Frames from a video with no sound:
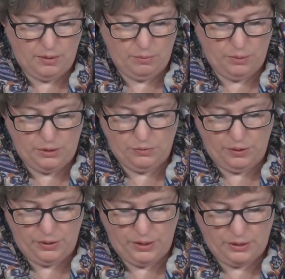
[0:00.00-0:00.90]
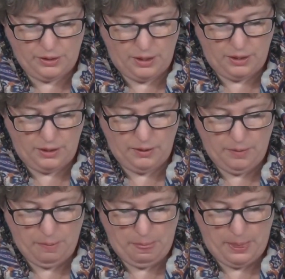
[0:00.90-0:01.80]
It's very exciting,
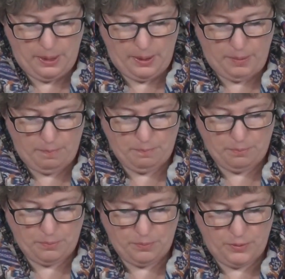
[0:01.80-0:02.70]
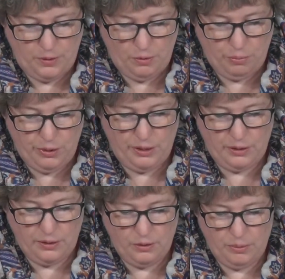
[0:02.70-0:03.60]
um, you know, bringing
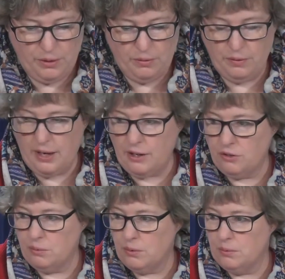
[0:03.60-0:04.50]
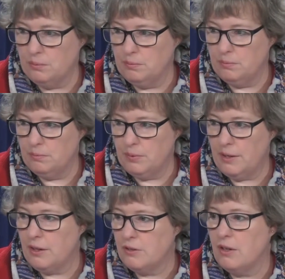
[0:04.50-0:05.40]
a little bit of actual,
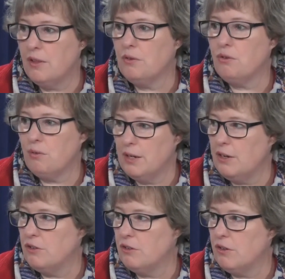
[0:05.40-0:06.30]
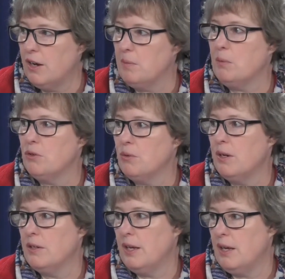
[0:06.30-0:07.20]
an, it's another creation time that we're
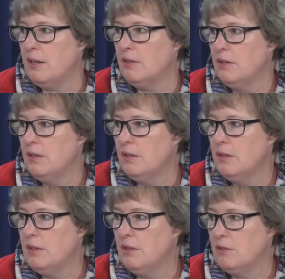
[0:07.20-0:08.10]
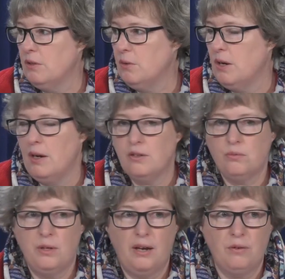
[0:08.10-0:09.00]
trying to add. It's low
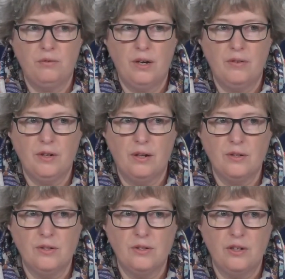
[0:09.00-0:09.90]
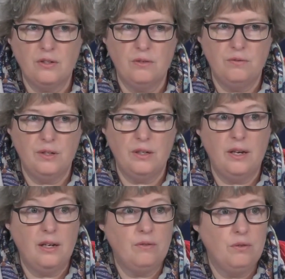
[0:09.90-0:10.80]
cost. We have a $5 suggested fee,
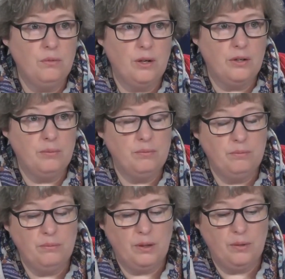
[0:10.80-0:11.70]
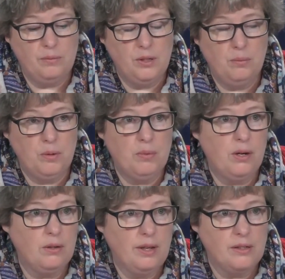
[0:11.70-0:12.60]
and if you want to um, tip the
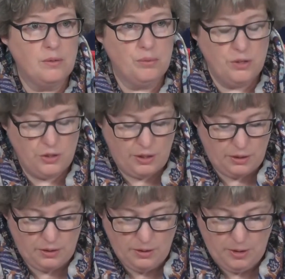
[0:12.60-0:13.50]
model, that's appreciated.